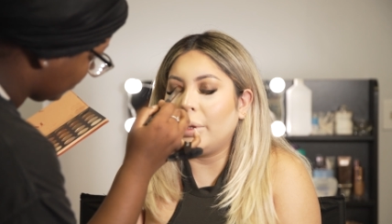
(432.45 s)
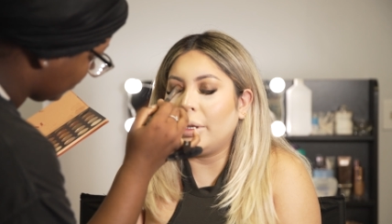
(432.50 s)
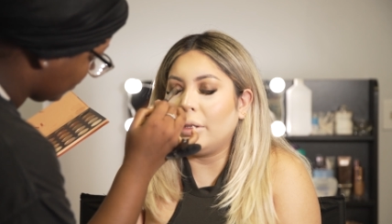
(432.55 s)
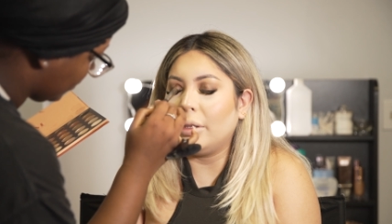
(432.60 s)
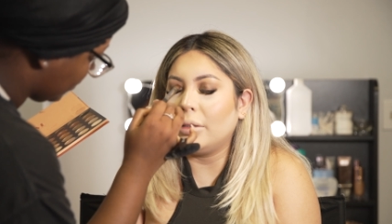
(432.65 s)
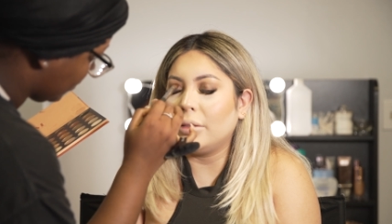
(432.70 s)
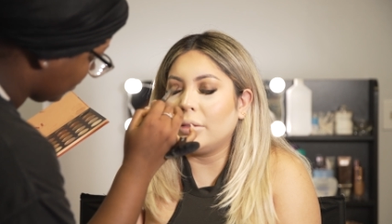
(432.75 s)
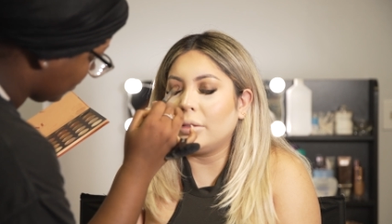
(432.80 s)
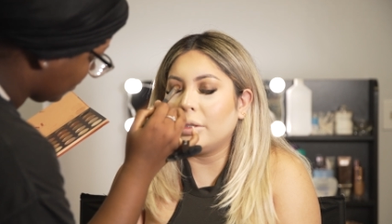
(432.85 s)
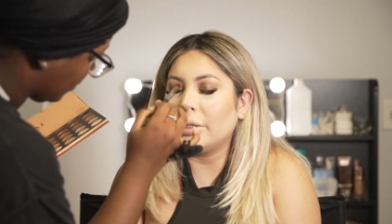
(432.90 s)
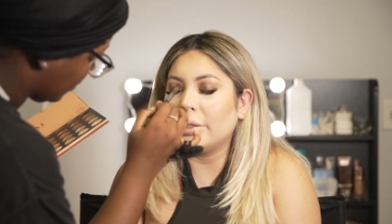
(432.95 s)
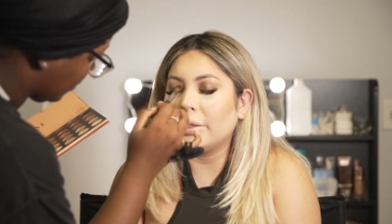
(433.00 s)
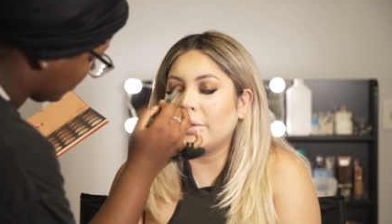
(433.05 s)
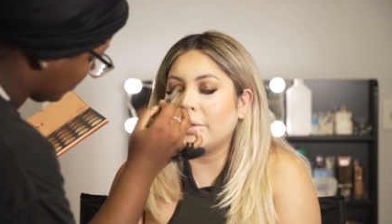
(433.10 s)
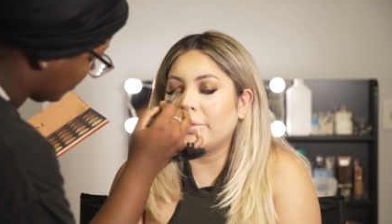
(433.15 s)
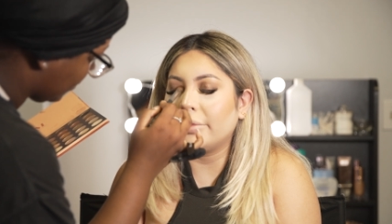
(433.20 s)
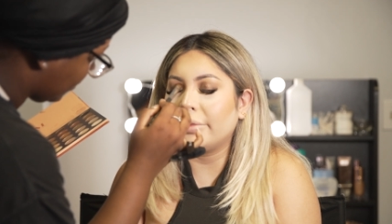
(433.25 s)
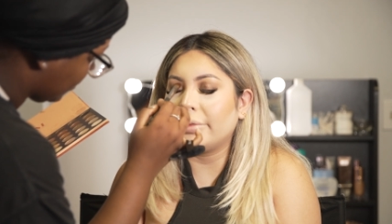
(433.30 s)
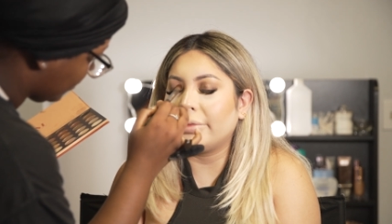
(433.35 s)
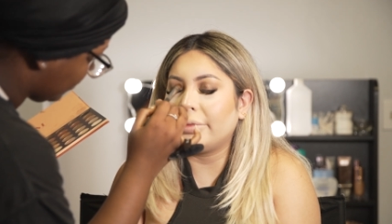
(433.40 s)
And
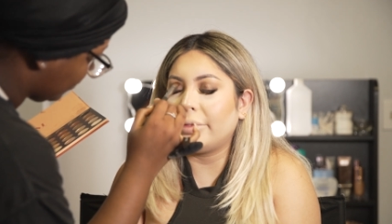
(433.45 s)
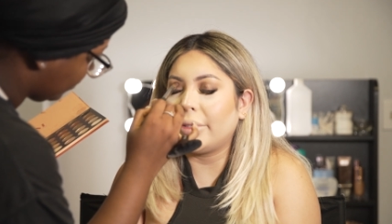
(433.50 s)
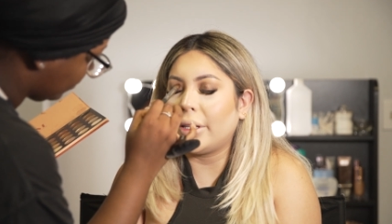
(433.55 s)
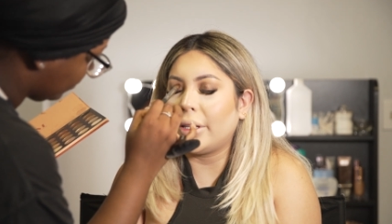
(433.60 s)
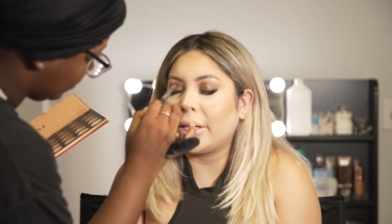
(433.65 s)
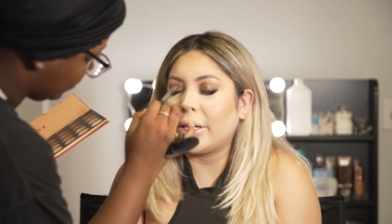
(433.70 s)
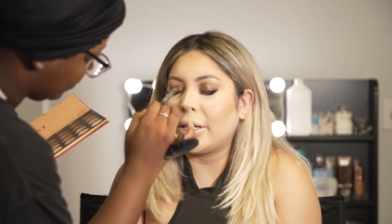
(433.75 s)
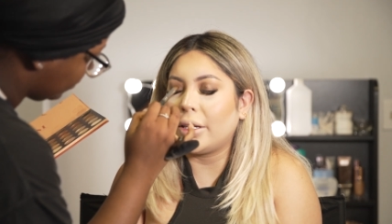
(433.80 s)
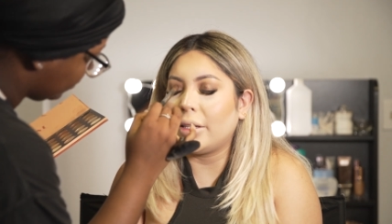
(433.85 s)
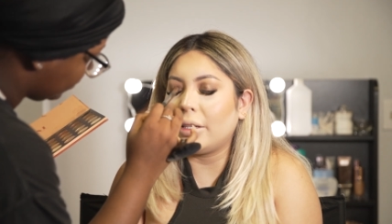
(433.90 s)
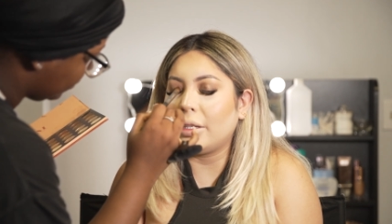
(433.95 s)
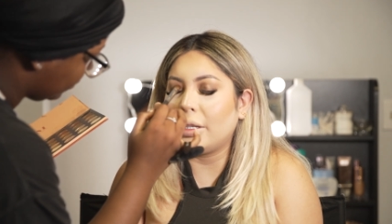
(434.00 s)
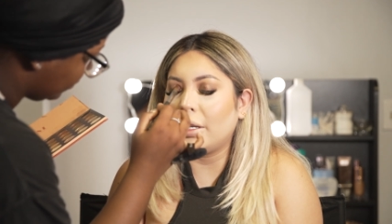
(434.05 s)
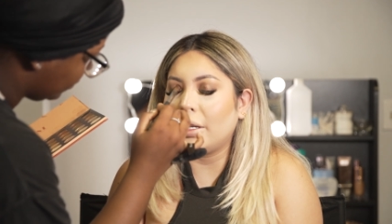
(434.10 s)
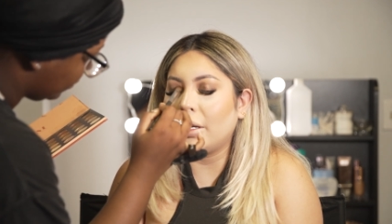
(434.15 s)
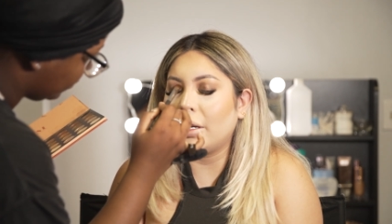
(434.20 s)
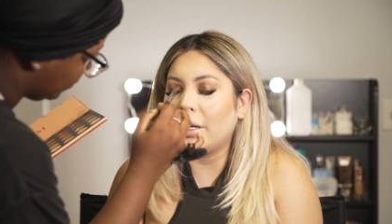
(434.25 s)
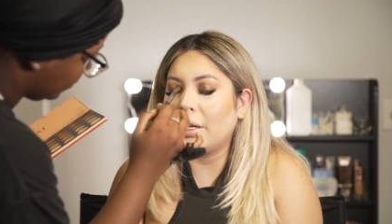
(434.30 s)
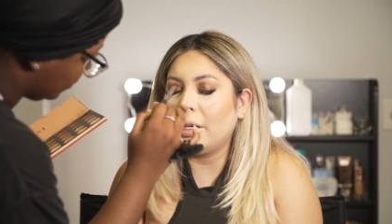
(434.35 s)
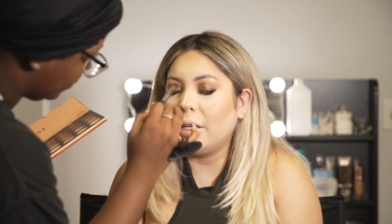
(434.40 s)
most important part
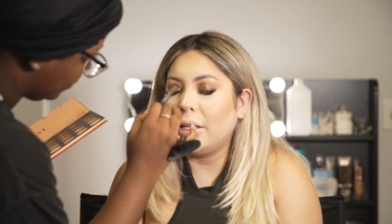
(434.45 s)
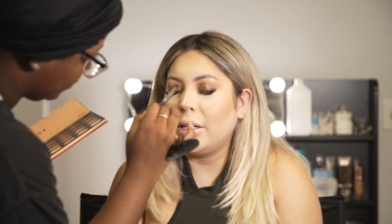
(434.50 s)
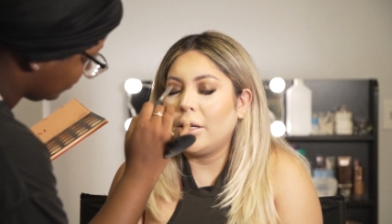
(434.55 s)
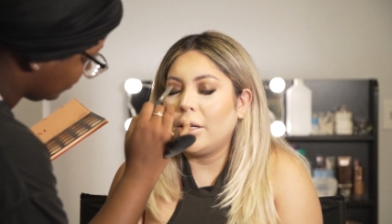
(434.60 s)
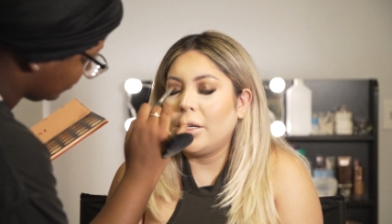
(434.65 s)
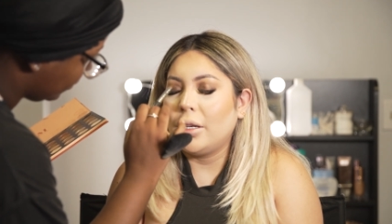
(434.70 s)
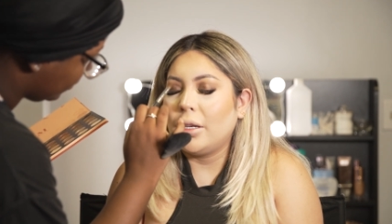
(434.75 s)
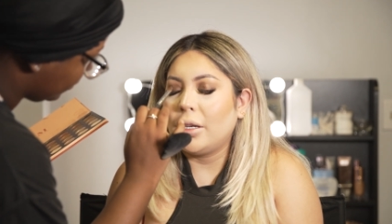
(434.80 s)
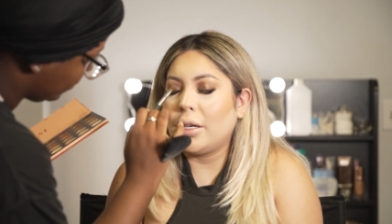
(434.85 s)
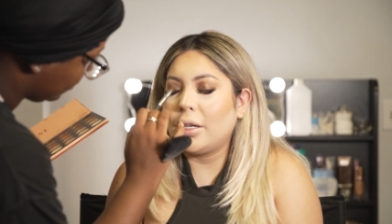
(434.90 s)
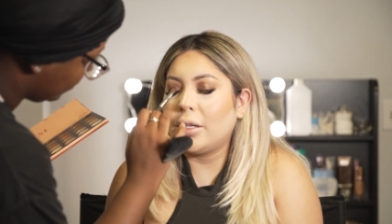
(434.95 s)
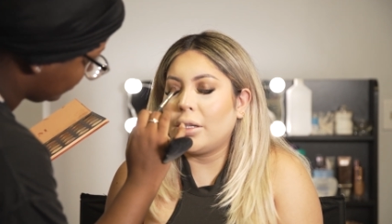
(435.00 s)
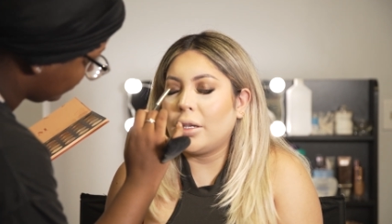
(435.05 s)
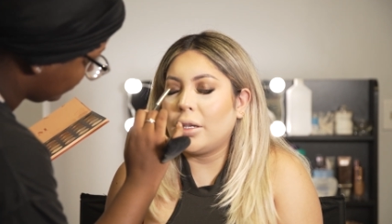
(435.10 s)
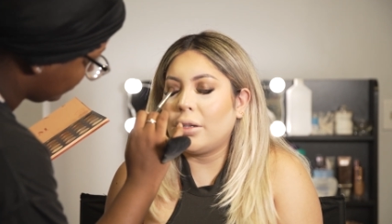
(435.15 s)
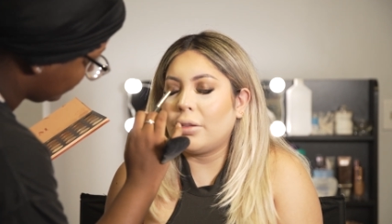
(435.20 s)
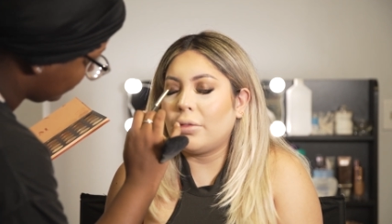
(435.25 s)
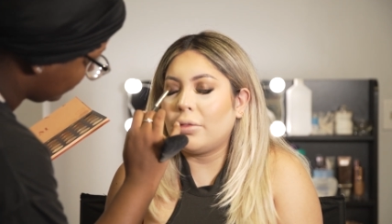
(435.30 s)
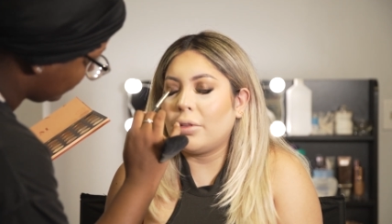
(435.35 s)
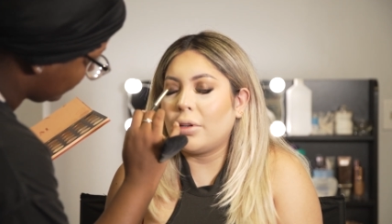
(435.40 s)
when applying shimmers
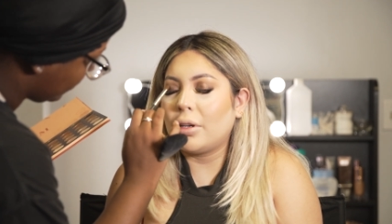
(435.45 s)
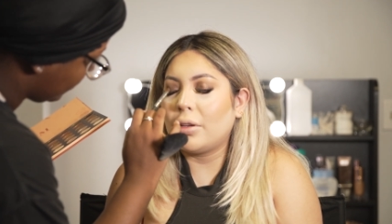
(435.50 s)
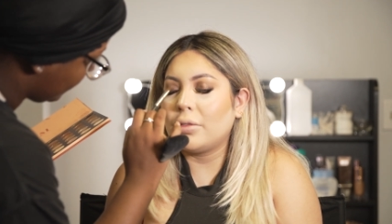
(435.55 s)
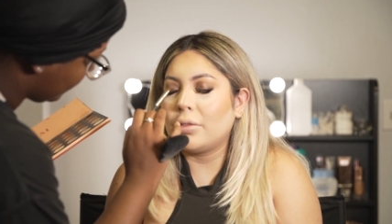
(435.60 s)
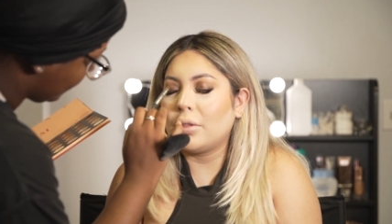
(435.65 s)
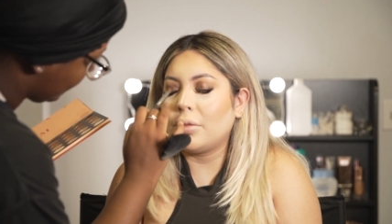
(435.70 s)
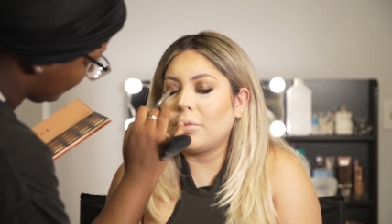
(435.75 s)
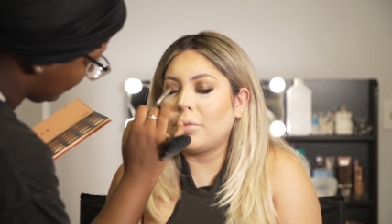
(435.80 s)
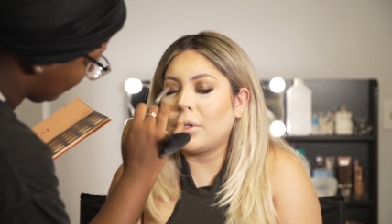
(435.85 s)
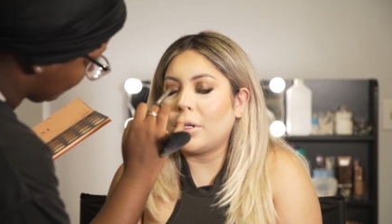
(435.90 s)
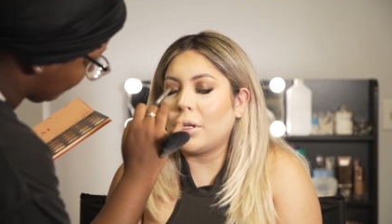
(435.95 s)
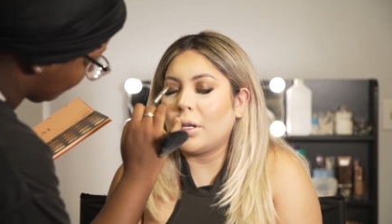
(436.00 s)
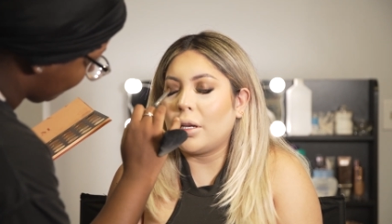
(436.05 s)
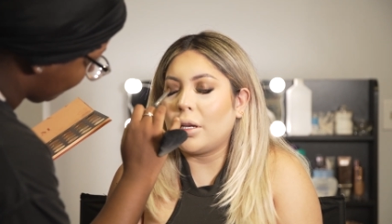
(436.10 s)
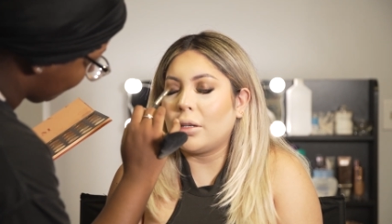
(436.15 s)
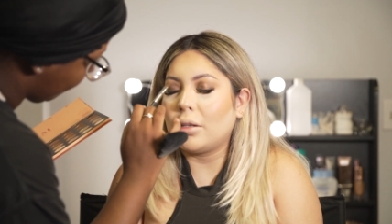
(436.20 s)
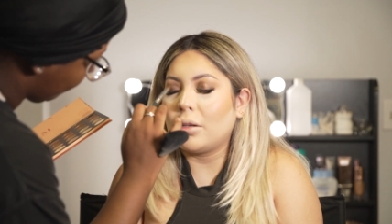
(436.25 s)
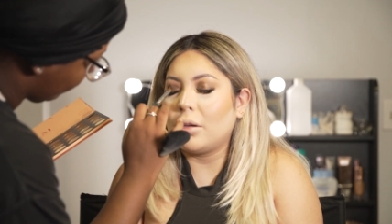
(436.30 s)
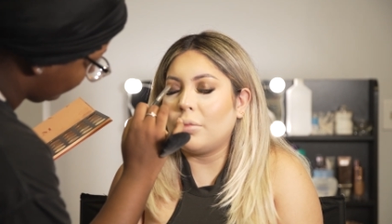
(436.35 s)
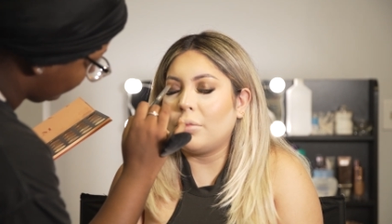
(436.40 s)
is buffing
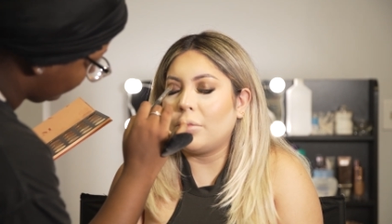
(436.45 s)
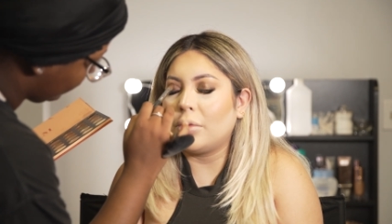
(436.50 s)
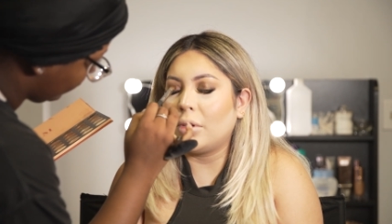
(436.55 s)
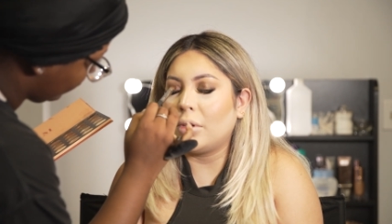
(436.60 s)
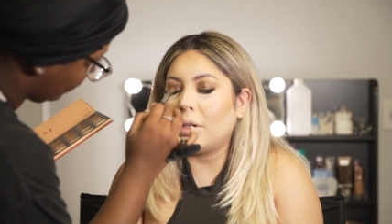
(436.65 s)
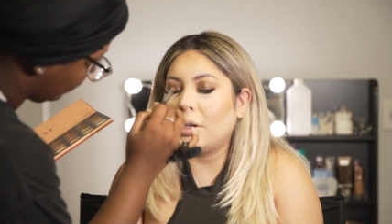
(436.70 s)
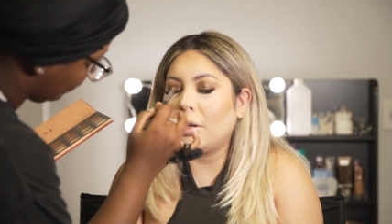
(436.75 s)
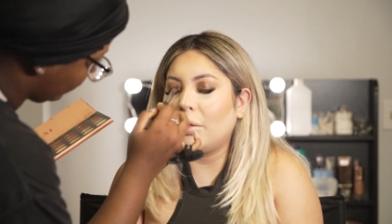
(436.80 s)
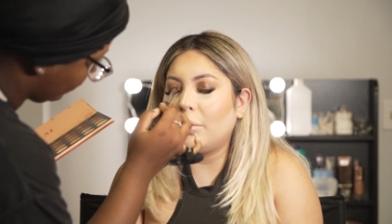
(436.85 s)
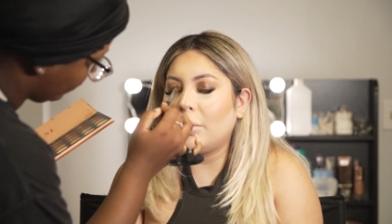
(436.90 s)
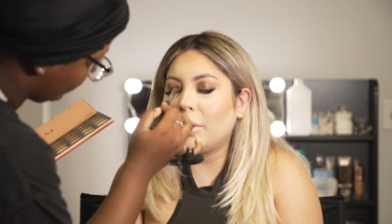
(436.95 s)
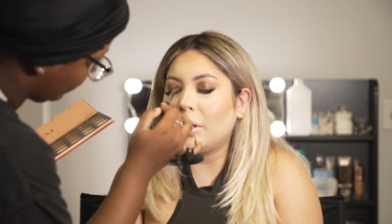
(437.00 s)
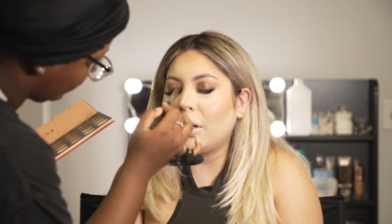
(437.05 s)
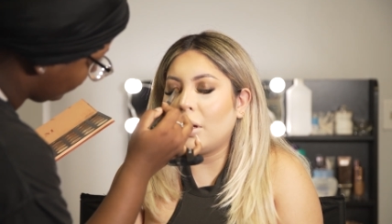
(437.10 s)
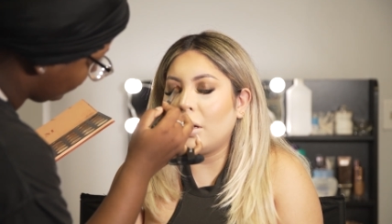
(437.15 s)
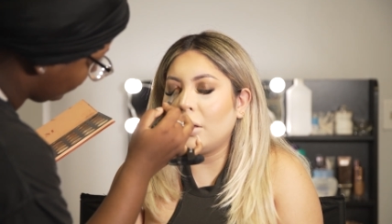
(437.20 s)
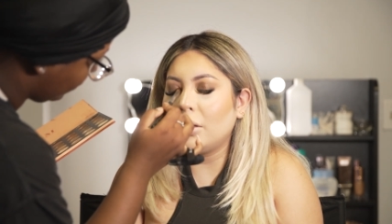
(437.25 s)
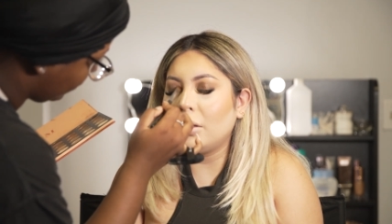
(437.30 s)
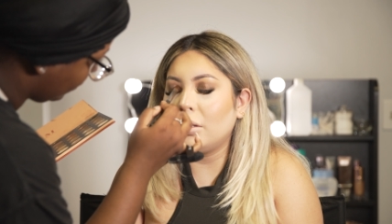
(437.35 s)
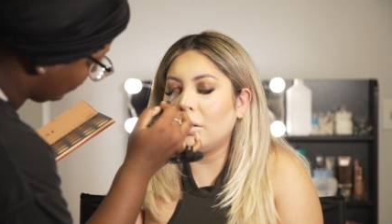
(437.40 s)
out the edges with a
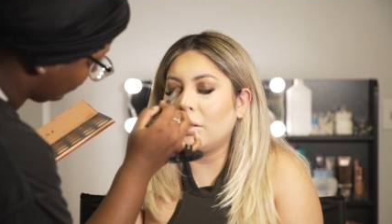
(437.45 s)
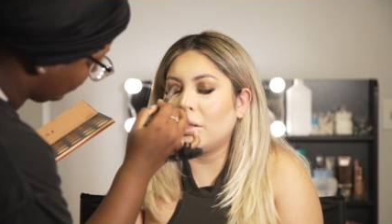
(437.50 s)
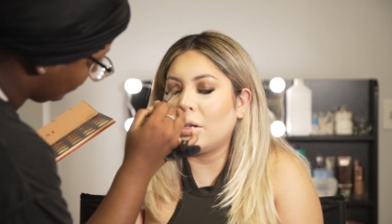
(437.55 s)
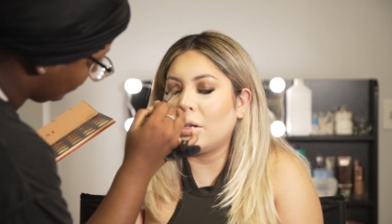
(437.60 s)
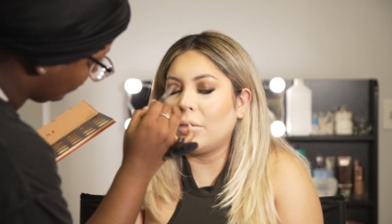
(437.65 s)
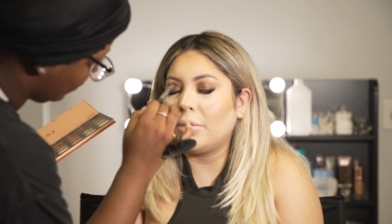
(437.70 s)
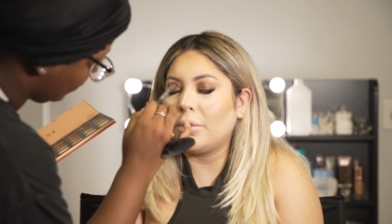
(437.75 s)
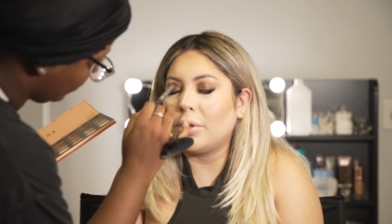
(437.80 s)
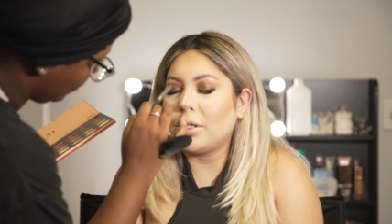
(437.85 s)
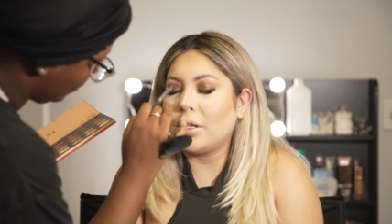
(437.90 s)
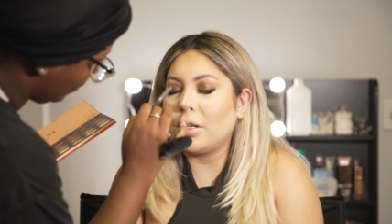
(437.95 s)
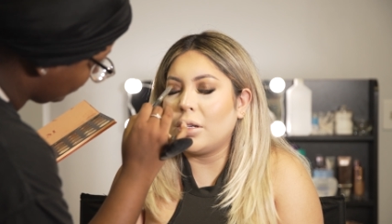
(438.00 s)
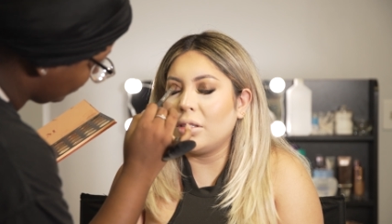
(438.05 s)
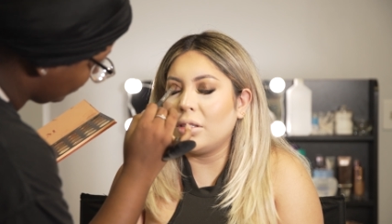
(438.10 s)
transition color.